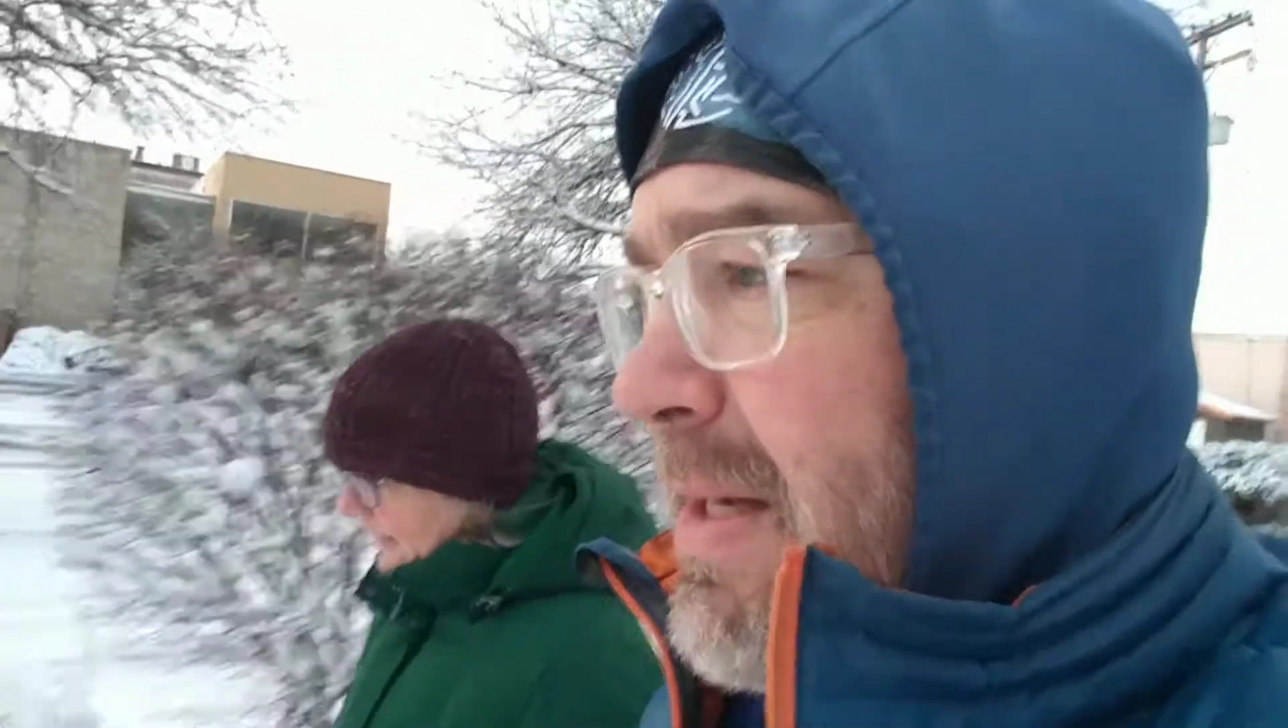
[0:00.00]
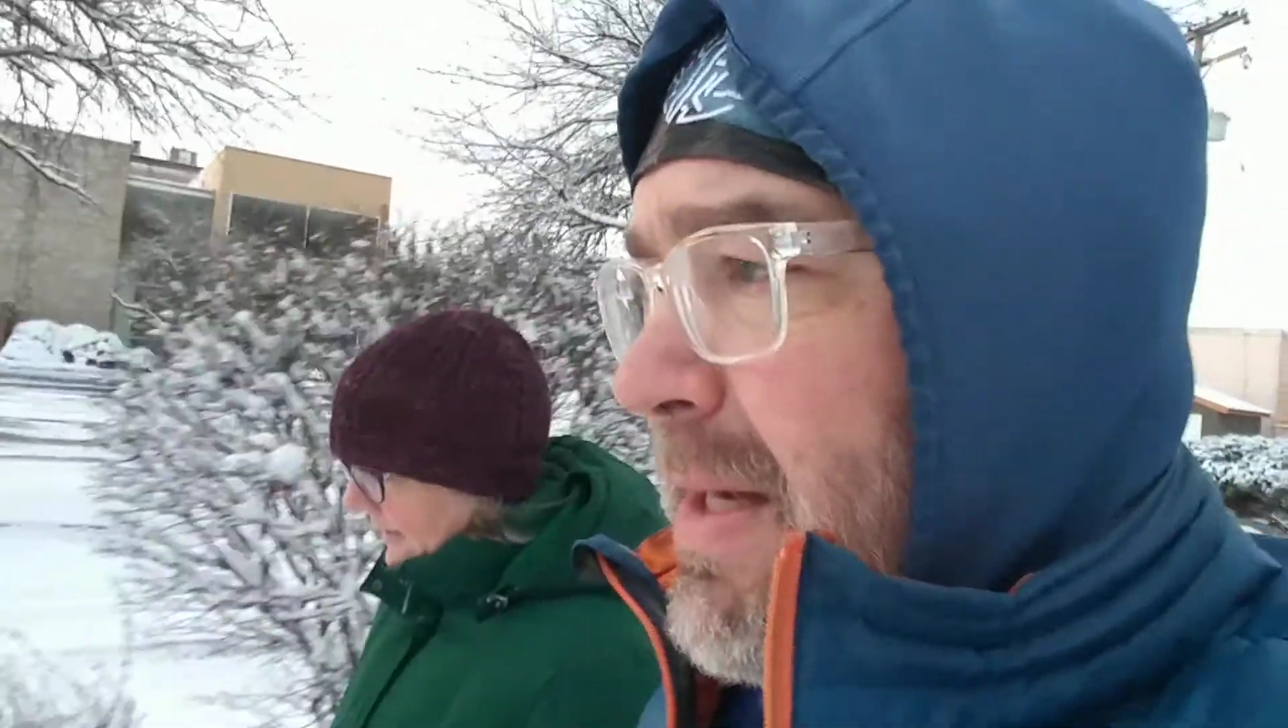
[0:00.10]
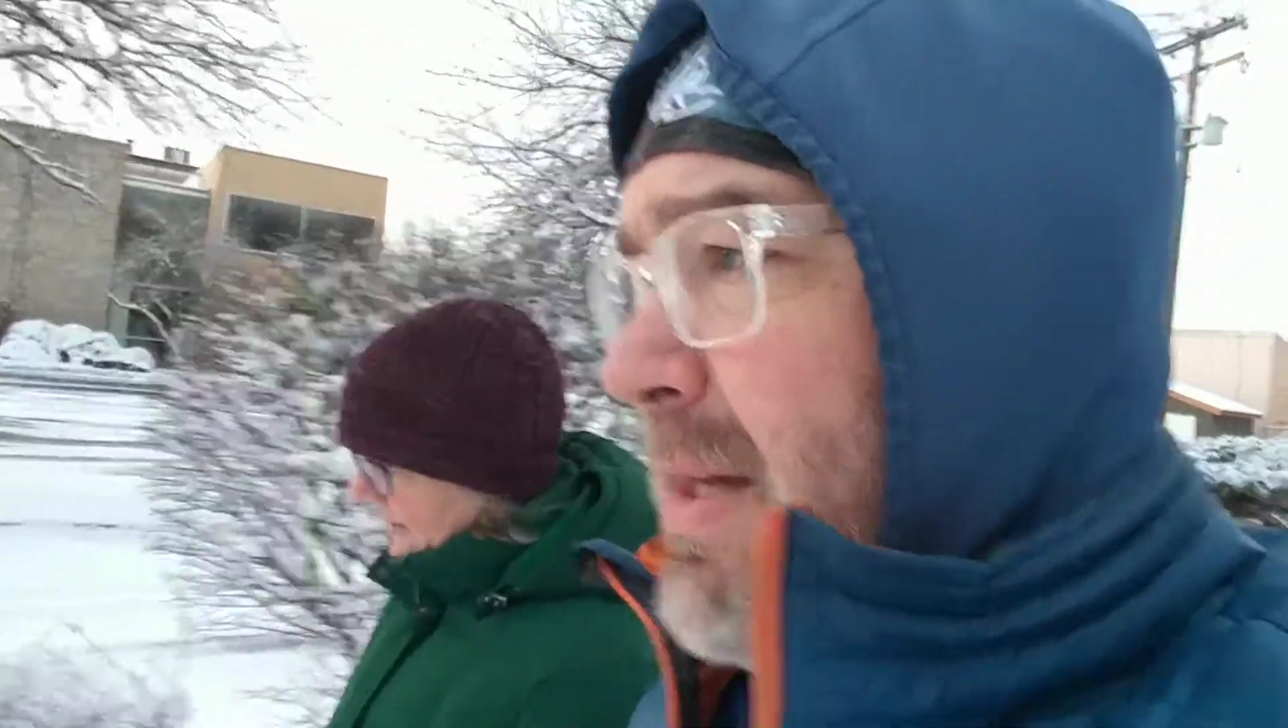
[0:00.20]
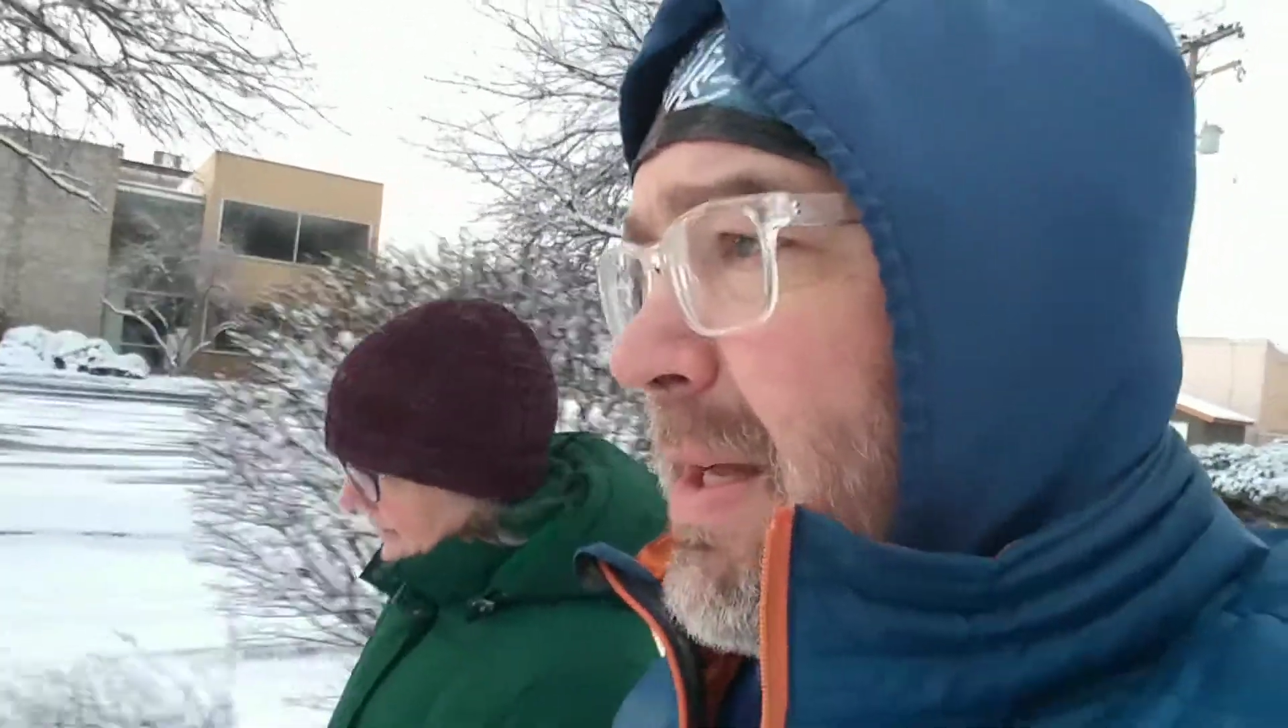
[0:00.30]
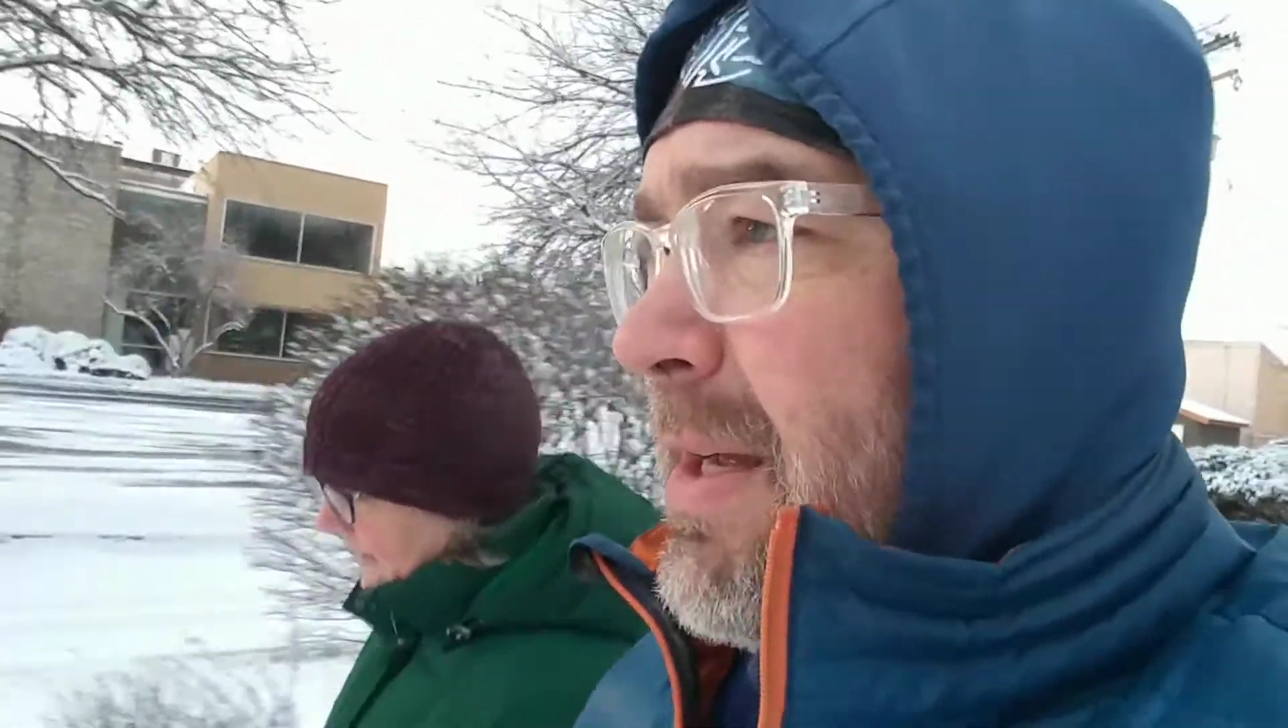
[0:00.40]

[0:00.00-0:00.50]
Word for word: uh,